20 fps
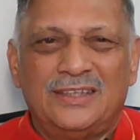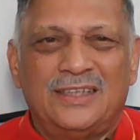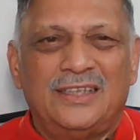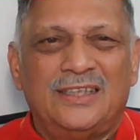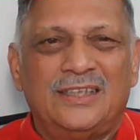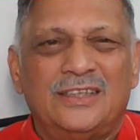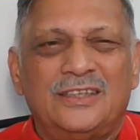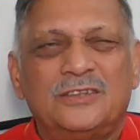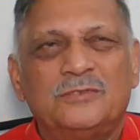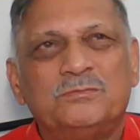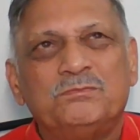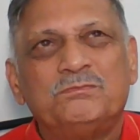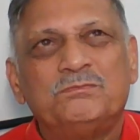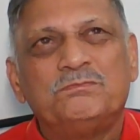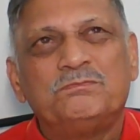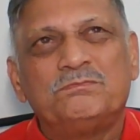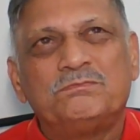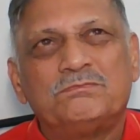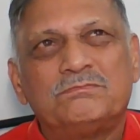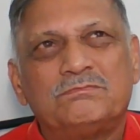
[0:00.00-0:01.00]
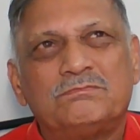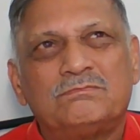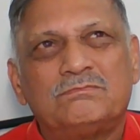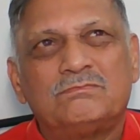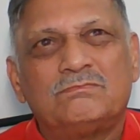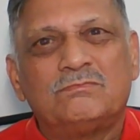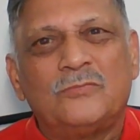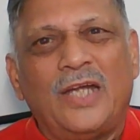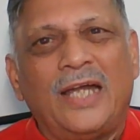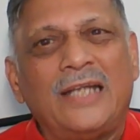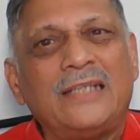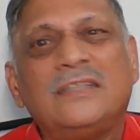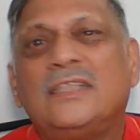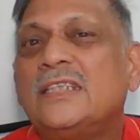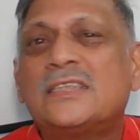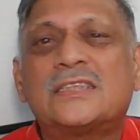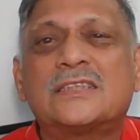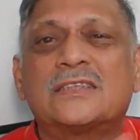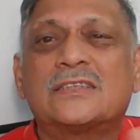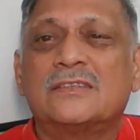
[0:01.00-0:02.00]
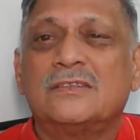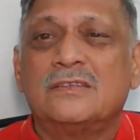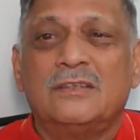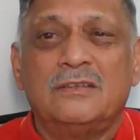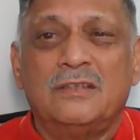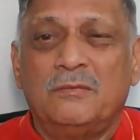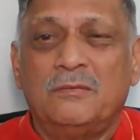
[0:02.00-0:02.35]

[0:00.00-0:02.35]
Uh, and this